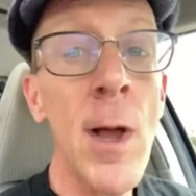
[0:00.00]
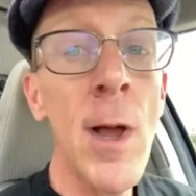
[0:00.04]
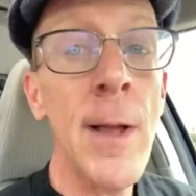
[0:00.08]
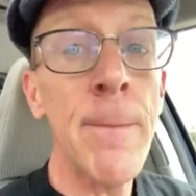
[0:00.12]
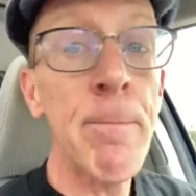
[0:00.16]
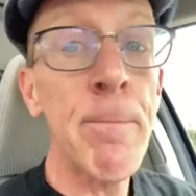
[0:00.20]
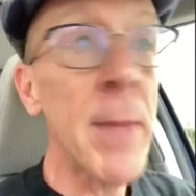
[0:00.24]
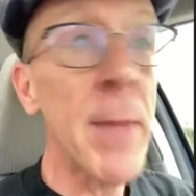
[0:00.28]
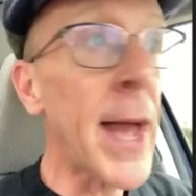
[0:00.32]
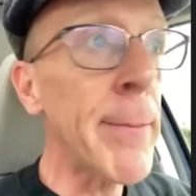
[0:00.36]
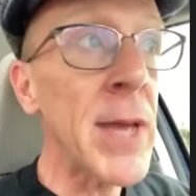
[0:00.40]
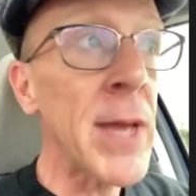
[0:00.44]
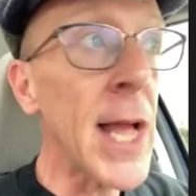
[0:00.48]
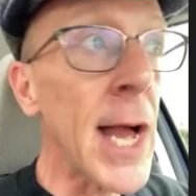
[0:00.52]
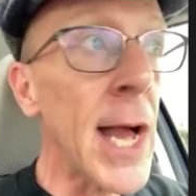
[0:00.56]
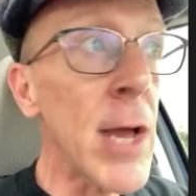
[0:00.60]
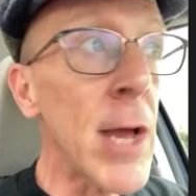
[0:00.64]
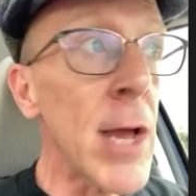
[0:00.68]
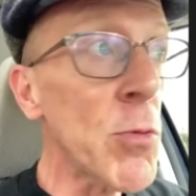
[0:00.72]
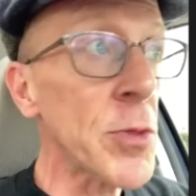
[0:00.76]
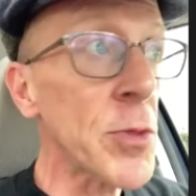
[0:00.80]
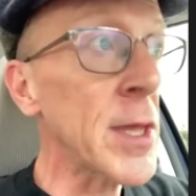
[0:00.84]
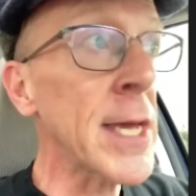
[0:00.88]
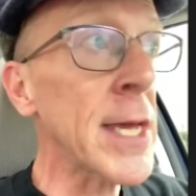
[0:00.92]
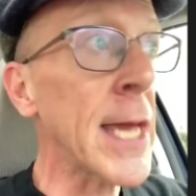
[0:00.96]
I mean, I don't
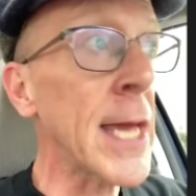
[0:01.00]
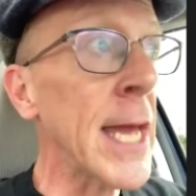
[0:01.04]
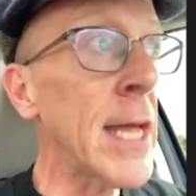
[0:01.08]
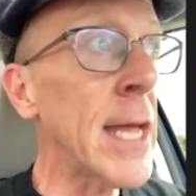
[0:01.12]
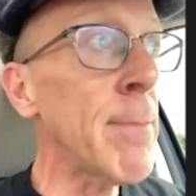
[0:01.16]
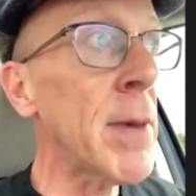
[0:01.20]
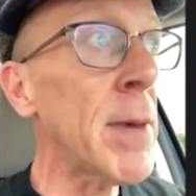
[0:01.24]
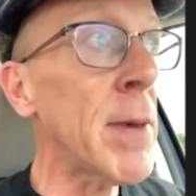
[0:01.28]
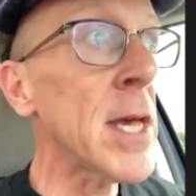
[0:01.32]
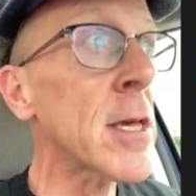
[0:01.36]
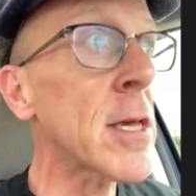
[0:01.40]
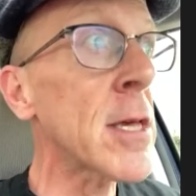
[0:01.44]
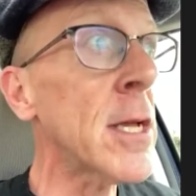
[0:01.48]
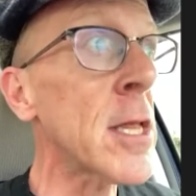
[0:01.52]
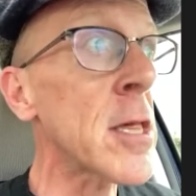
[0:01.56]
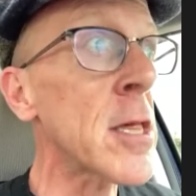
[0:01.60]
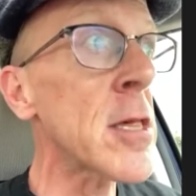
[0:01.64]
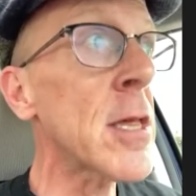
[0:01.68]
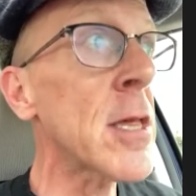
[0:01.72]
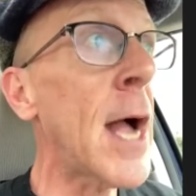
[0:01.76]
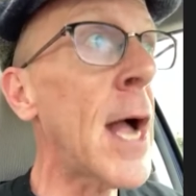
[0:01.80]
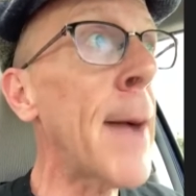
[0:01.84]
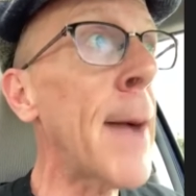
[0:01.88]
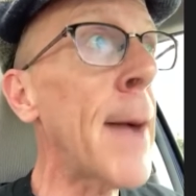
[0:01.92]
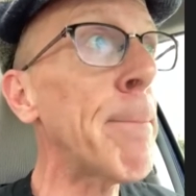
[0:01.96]
think anybody's to
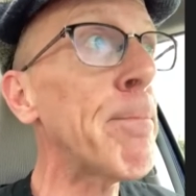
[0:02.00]
stop.